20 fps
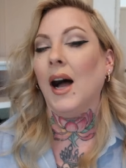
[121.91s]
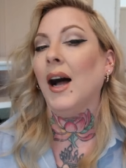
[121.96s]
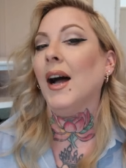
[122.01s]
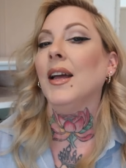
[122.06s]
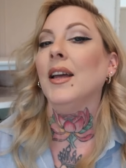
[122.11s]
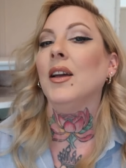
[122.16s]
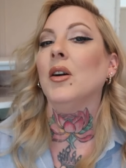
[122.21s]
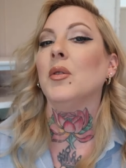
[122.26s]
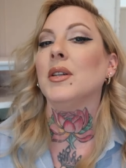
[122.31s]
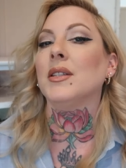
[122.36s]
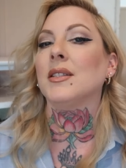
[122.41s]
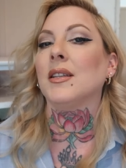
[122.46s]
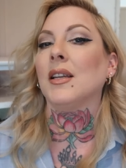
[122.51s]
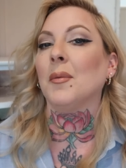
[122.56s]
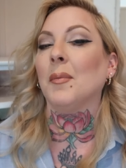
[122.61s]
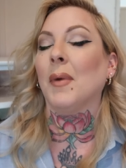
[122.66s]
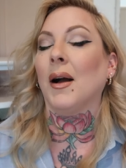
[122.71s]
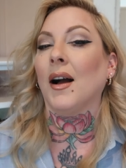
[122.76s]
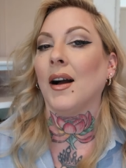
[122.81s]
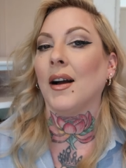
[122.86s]
I always
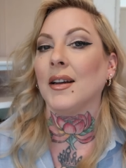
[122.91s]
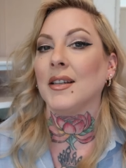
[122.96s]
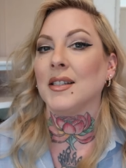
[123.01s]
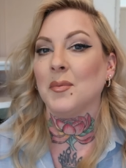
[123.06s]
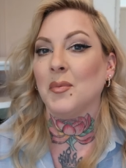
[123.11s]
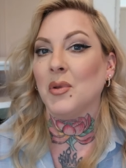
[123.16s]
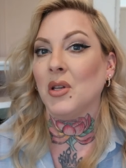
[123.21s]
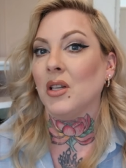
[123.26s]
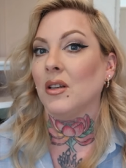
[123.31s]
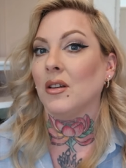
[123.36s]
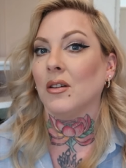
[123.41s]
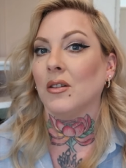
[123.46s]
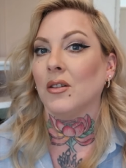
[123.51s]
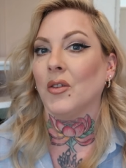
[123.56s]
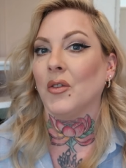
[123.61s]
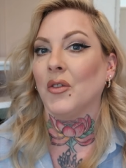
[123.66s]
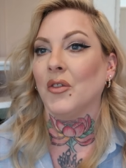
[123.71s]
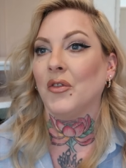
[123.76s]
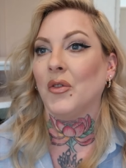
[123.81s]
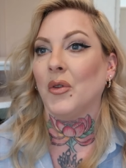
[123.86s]
keep my eyes
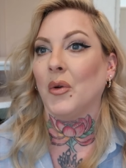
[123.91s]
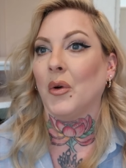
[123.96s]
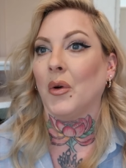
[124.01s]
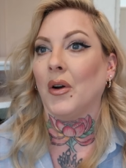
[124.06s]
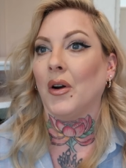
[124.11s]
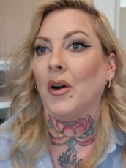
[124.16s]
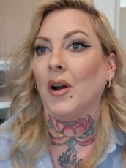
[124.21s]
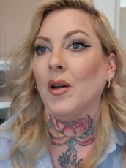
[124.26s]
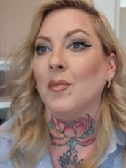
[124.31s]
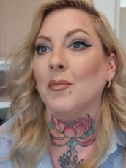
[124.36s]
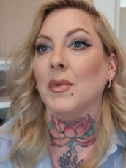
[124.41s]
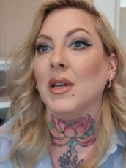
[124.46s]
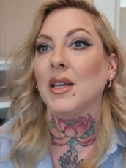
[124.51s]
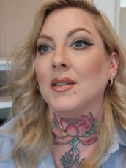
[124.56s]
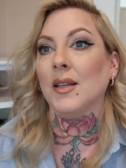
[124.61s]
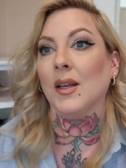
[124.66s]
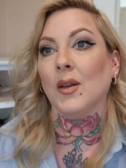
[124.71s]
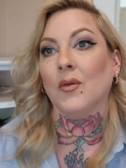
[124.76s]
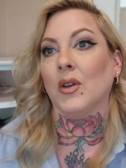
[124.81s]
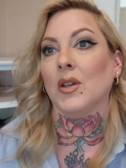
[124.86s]
peeled for
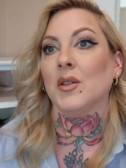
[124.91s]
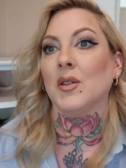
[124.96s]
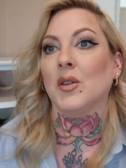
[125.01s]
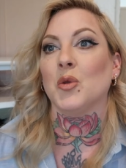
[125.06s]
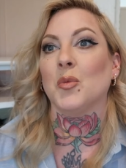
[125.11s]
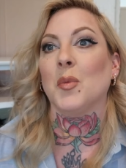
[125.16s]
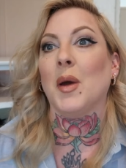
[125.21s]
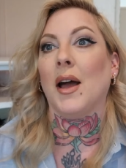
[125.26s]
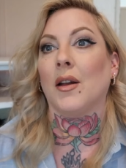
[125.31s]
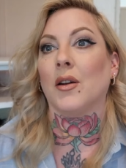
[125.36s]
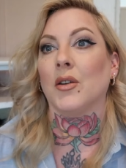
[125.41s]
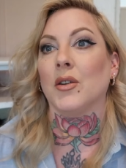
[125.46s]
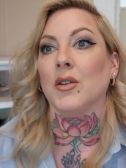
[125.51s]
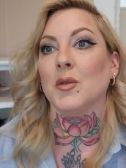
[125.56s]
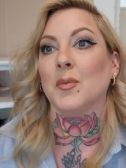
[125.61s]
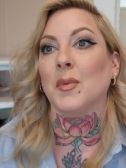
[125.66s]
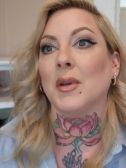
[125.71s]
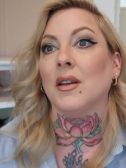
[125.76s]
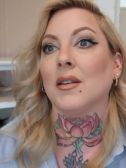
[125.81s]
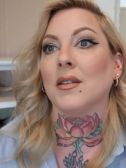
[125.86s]
amazing vintage
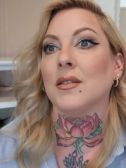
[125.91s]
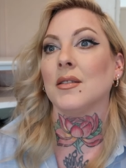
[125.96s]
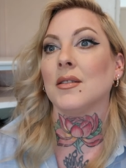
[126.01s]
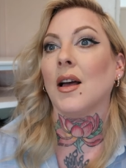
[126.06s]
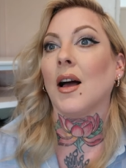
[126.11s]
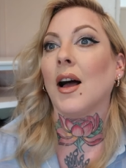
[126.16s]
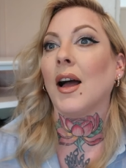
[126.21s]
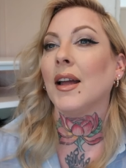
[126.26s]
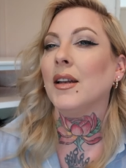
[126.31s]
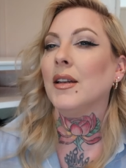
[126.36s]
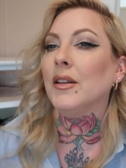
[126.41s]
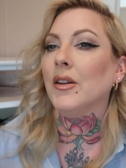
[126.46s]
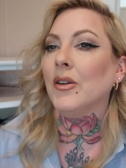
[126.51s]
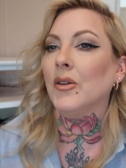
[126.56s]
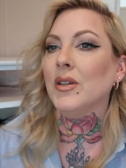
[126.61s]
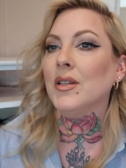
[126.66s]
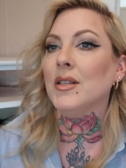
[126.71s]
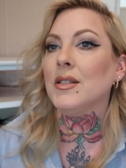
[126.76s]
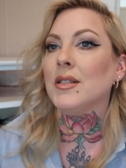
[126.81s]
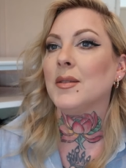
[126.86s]
patterns because I
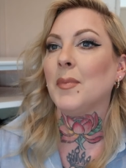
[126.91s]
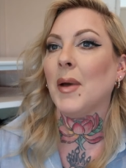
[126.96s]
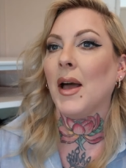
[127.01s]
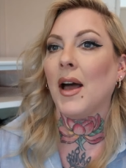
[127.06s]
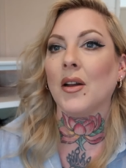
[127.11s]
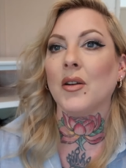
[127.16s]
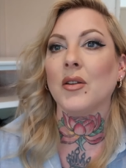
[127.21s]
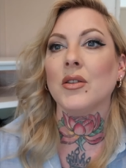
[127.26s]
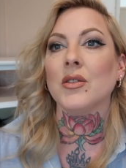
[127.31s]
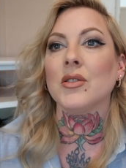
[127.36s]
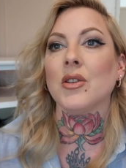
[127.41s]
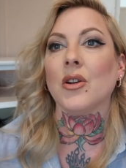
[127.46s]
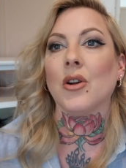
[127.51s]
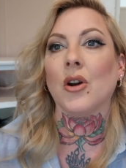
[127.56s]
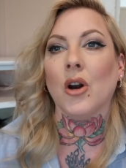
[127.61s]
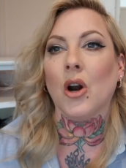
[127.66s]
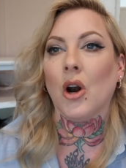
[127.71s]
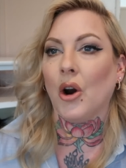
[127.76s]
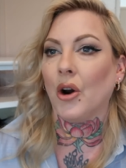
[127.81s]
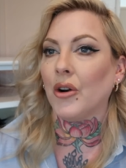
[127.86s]
notice patterns are
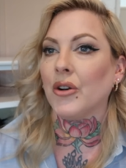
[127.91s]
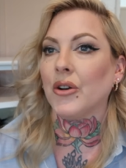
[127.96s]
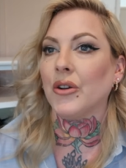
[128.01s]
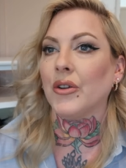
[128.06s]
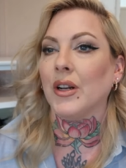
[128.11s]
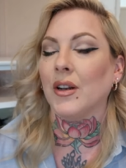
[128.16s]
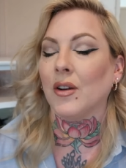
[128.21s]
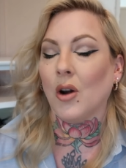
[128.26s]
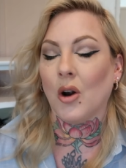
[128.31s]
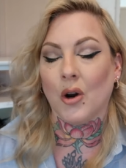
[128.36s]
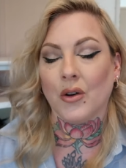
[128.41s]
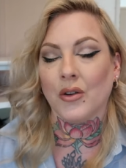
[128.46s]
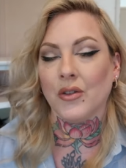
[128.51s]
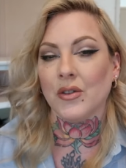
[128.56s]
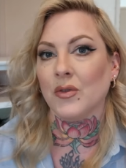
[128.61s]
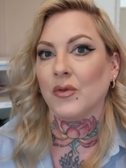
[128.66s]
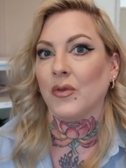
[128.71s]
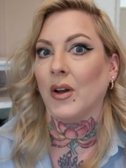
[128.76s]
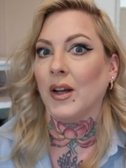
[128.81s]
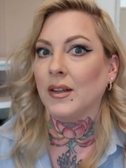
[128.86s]
harder and harder
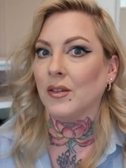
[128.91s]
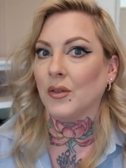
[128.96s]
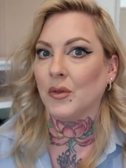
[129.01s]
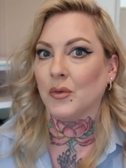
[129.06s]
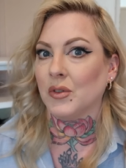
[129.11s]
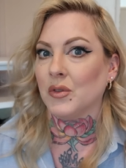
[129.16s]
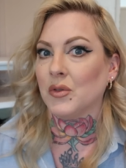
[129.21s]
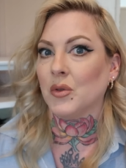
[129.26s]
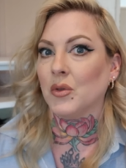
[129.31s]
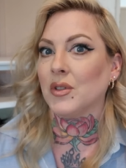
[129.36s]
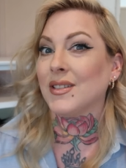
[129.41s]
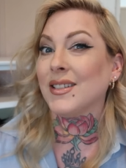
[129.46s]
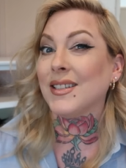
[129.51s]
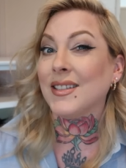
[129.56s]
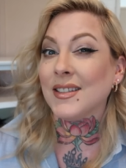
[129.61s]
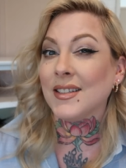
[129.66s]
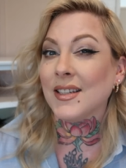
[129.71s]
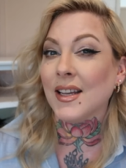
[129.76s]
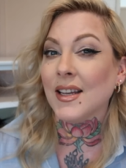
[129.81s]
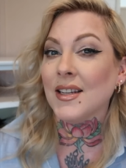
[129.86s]
to find at thrift stores
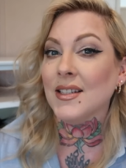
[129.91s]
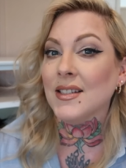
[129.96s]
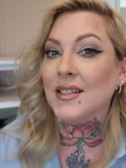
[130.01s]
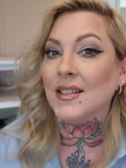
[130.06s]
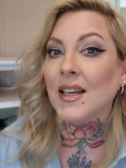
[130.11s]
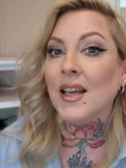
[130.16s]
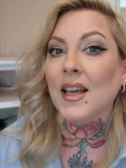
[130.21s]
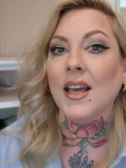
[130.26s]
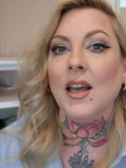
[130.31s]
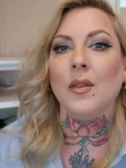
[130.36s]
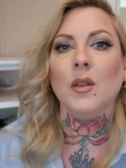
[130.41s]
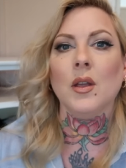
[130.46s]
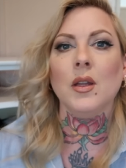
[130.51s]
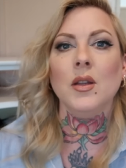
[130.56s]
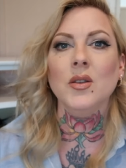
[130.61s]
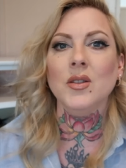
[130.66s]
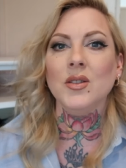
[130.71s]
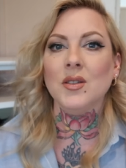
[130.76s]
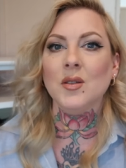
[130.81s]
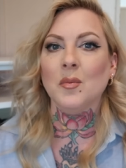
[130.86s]
these days. They
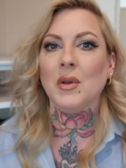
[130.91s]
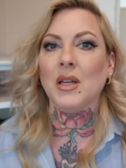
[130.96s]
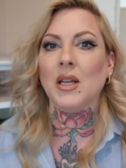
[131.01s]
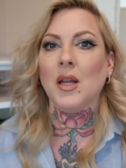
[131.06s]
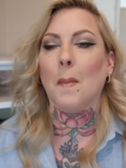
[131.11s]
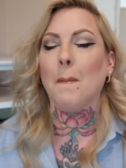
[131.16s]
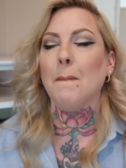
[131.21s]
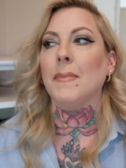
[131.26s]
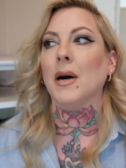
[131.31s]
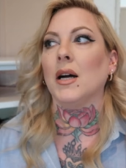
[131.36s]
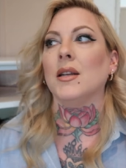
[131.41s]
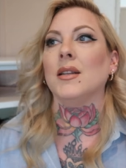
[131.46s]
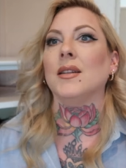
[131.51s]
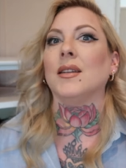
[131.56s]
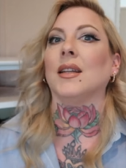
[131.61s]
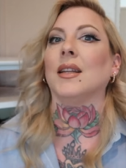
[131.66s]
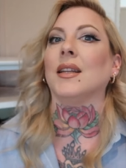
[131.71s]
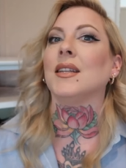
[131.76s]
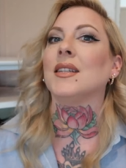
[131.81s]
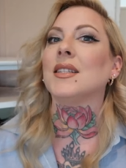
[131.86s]
used to be
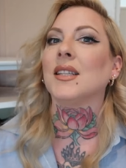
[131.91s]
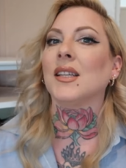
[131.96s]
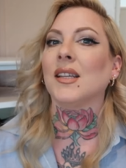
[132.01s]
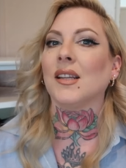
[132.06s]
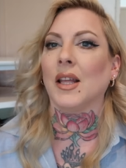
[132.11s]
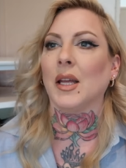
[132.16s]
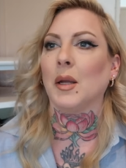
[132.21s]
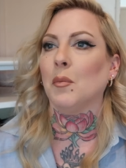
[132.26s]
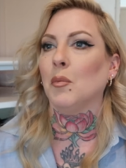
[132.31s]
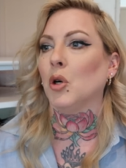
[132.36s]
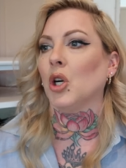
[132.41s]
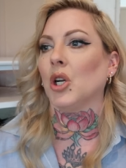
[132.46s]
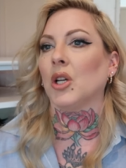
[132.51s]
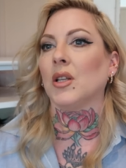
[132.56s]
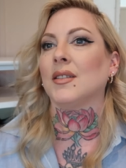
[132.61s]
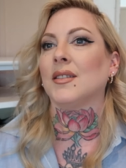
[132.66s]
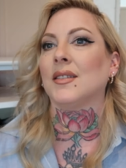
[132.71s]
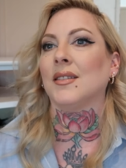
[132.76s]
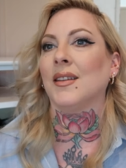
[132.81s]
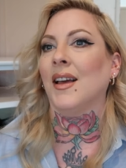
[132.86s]
abundant, like
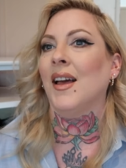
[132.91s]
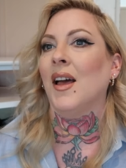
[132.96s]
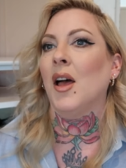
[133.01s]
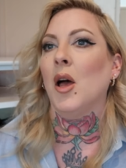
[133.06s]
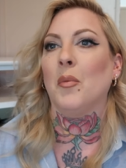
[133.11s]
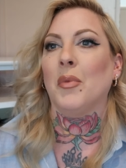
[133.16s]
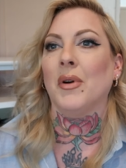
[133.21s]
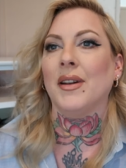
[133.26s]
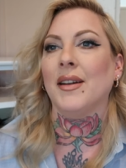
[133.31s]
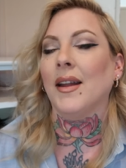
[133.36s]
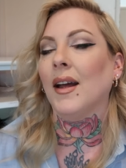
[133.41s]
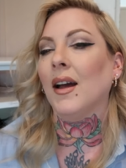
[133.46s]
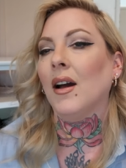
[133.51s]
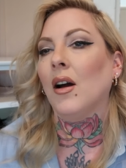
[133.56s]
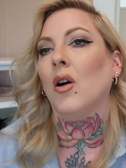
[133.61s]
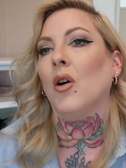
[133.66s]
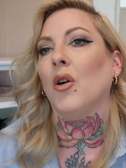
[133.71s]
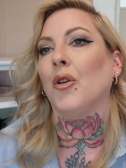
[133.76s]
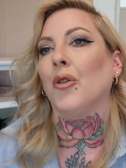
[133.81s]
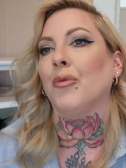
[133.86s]
books, but
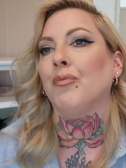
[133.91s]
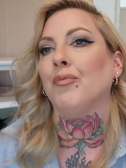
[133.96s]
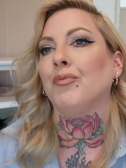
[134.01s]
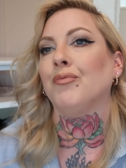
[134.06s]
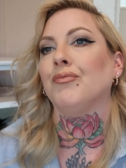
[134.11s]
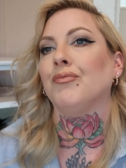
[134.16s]
now